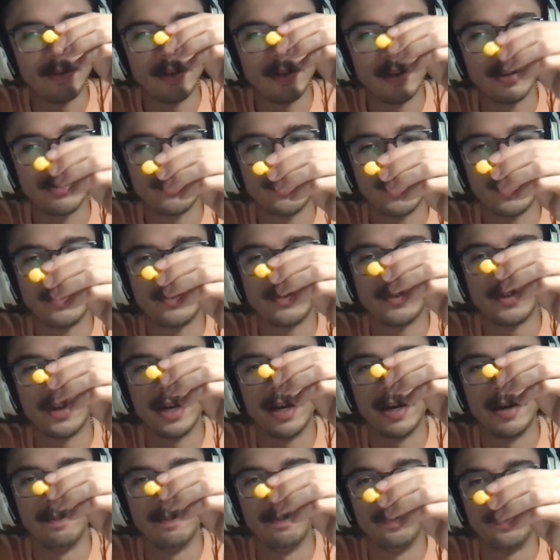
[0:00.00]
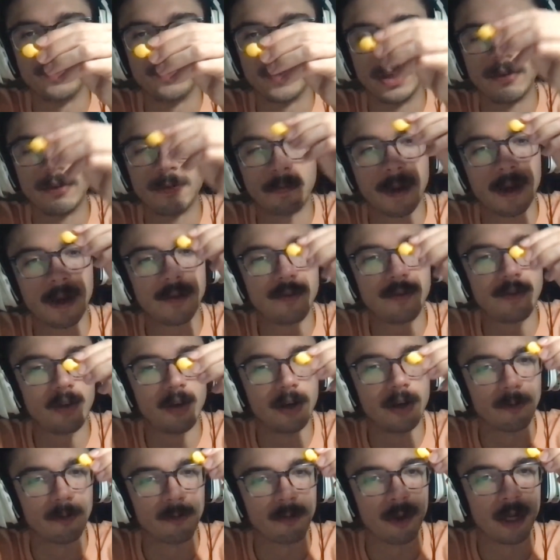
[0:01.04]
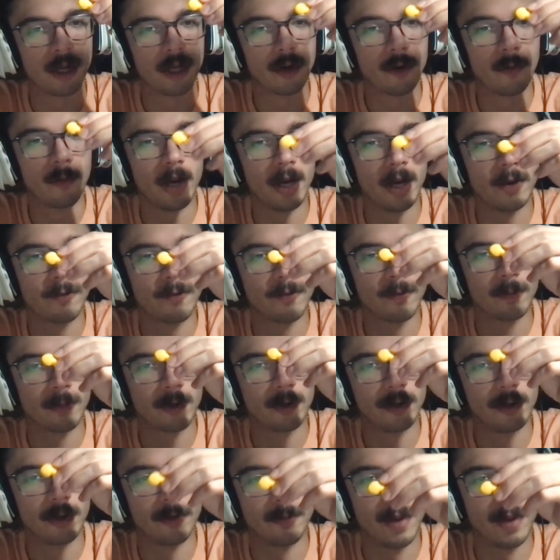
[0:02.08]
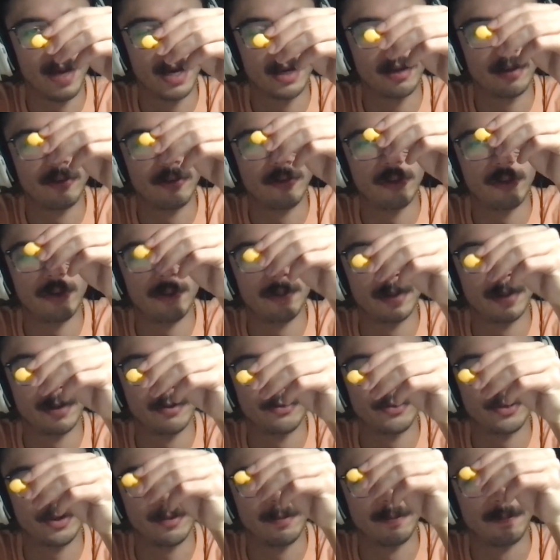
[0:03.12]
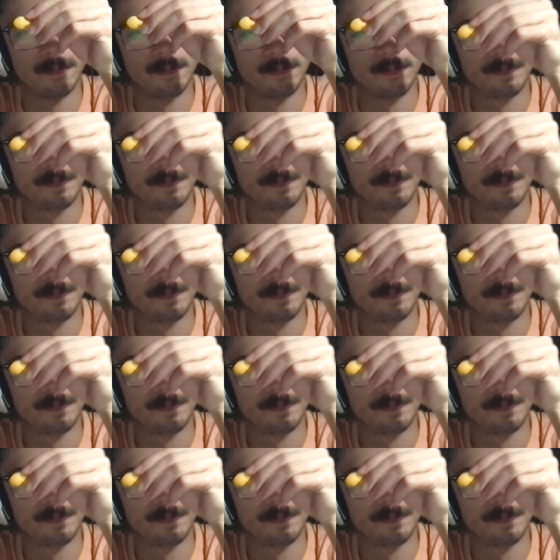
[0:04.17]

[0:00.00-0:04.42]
You see, it's Bryce Young running away from Khalil Mack and Joey Bosa